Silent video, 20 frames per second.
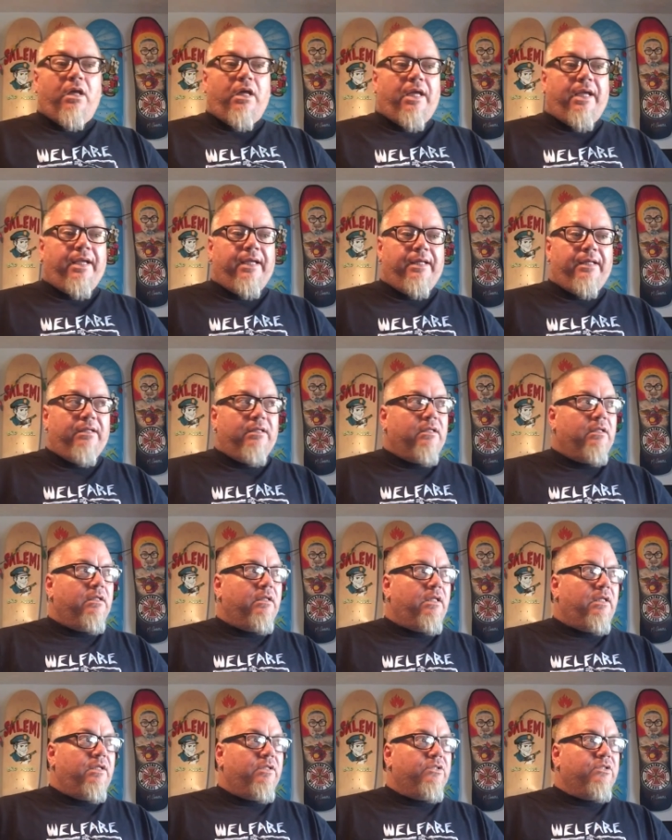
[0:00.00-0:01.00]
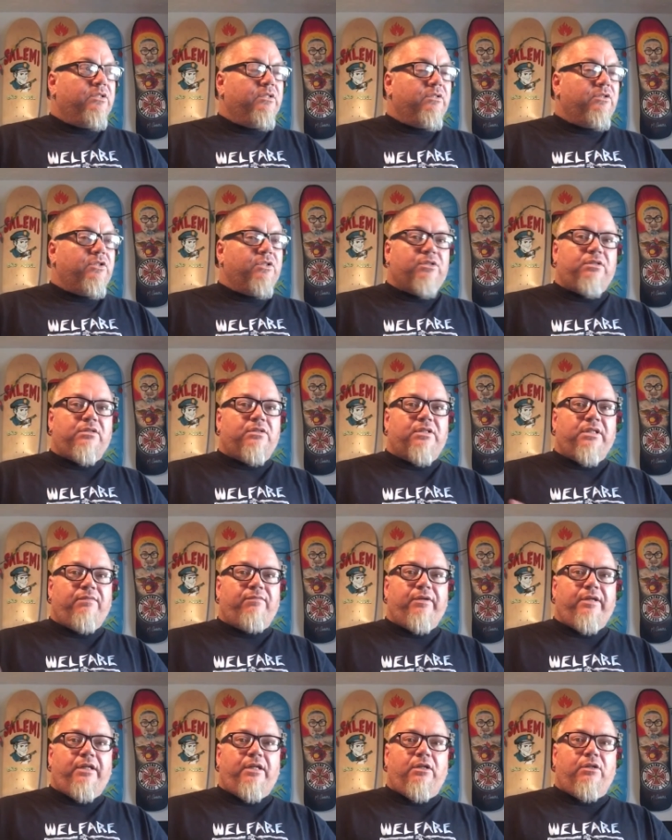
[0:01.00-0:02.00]
and is just
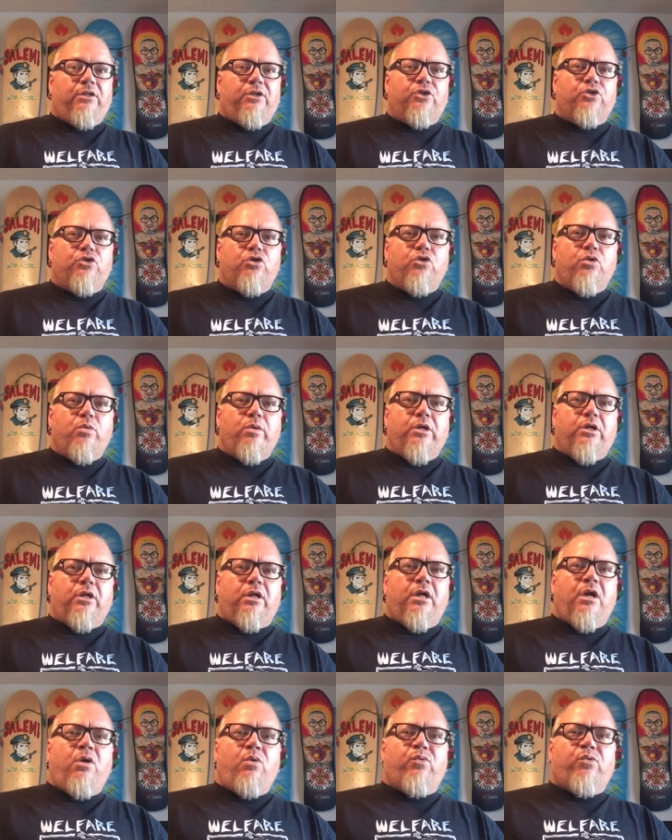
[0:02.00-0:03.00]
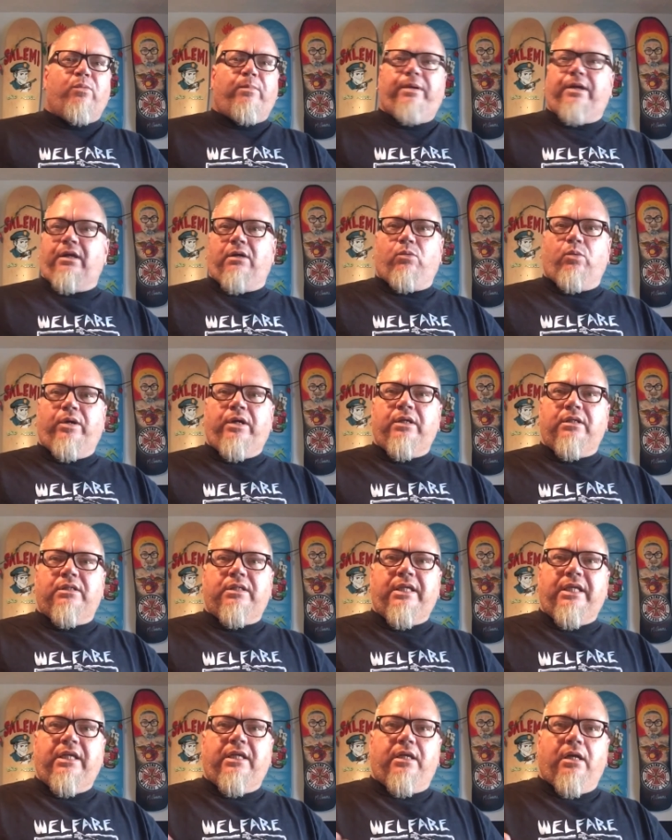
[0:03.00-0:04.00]
different. You know, there's nowhere to go from here. Where does
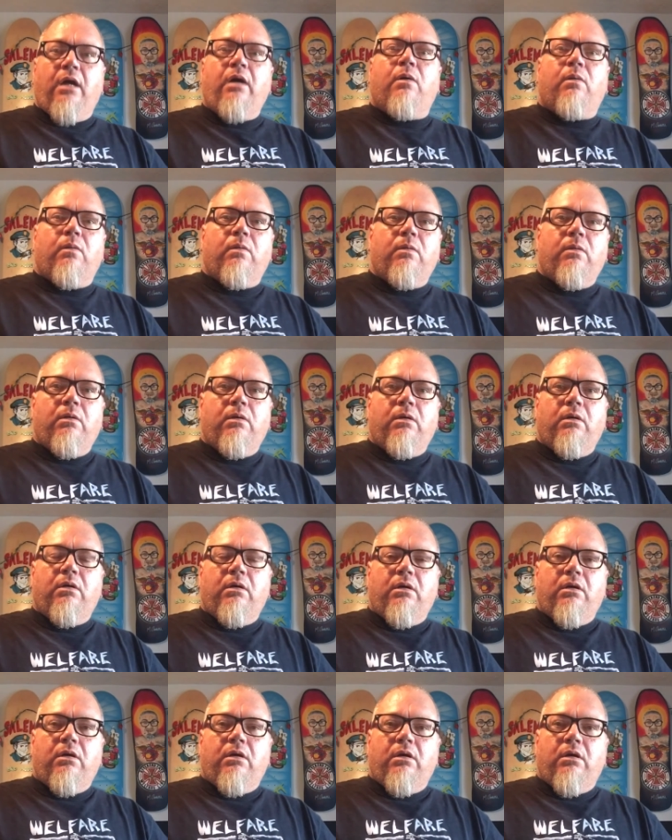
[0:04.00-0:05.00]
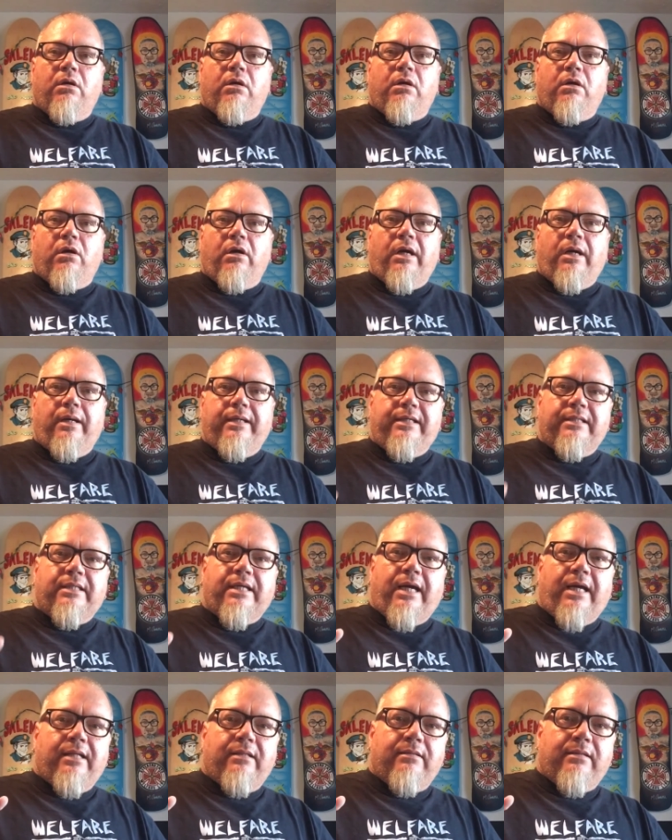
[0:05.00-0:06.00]
he go? All uh, right, he's
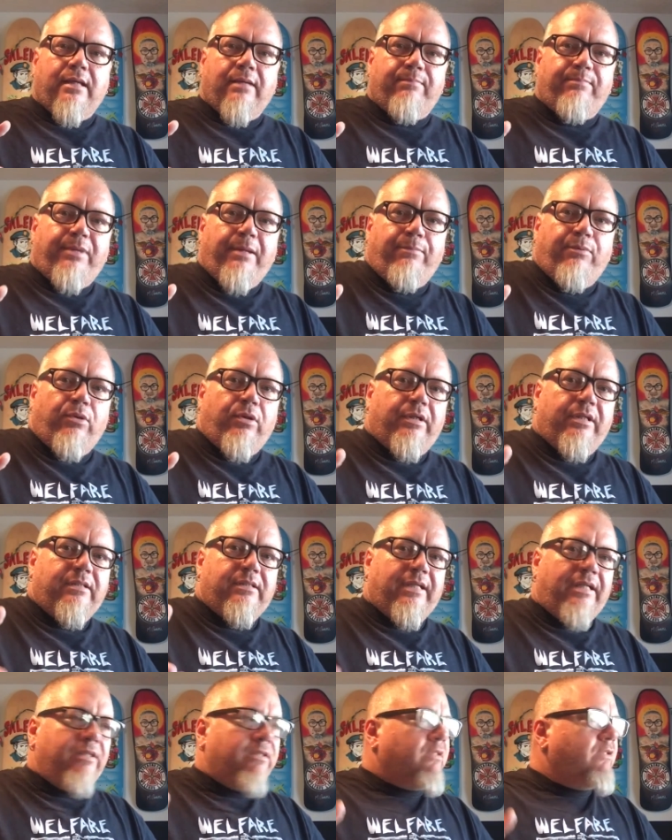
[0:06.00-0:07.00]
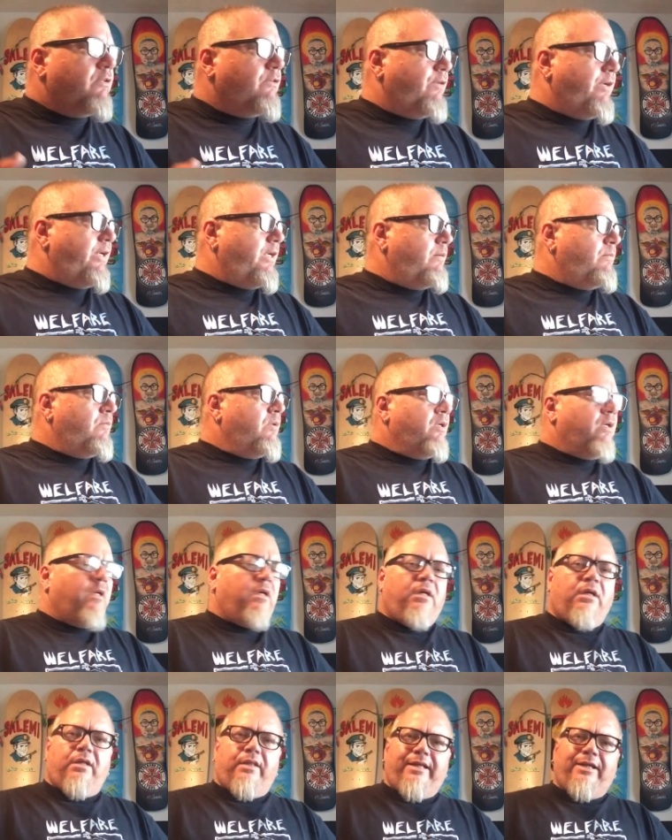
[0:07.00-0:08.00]
got people on his Instagram
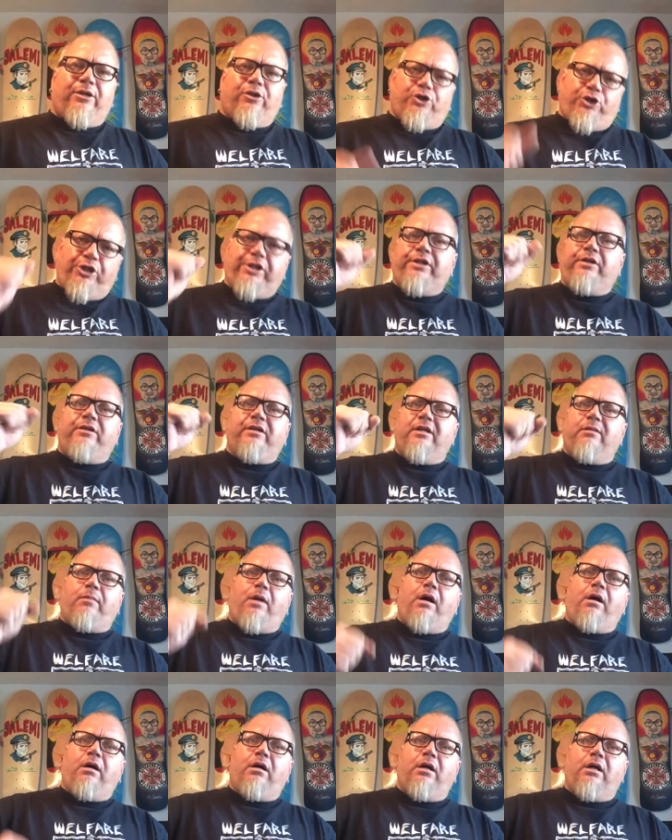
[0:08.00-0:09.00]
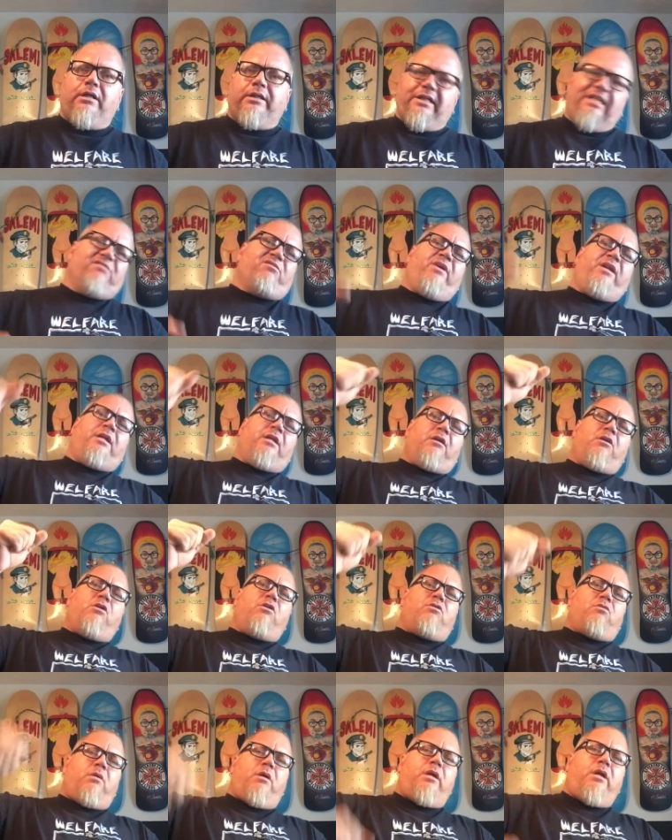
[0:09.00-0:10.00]
that are cheering him on and way to
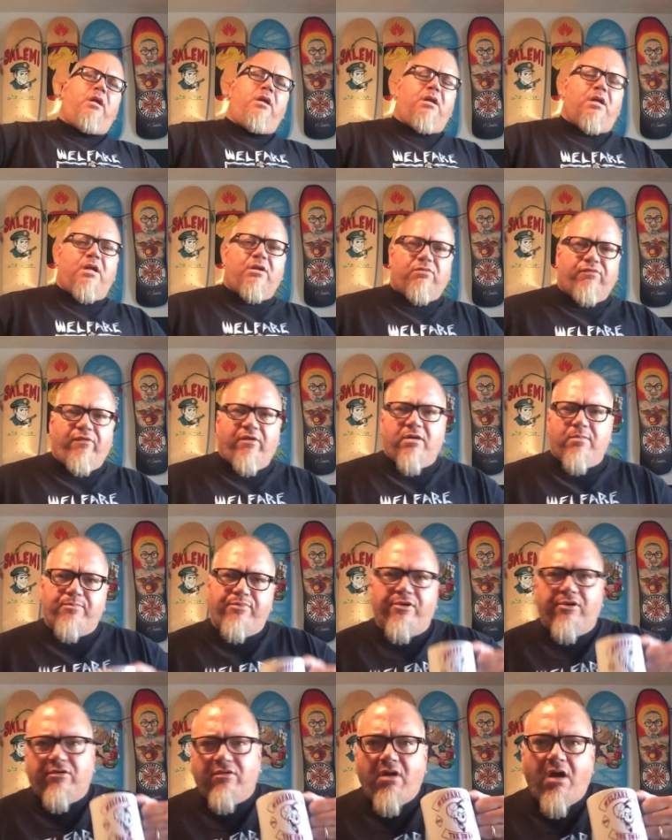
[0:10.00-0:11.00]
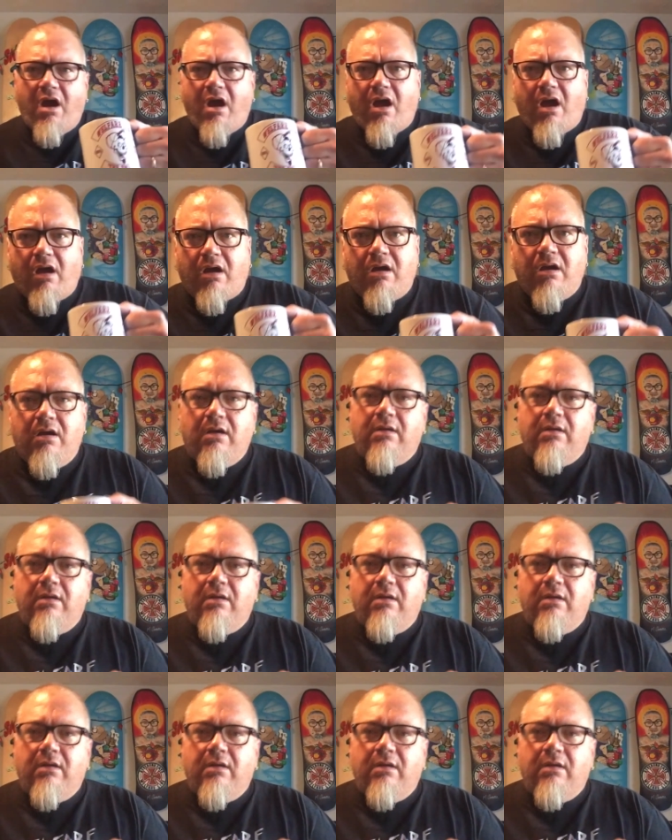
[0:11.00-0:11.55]
go, Duane, that's fucking punk rock.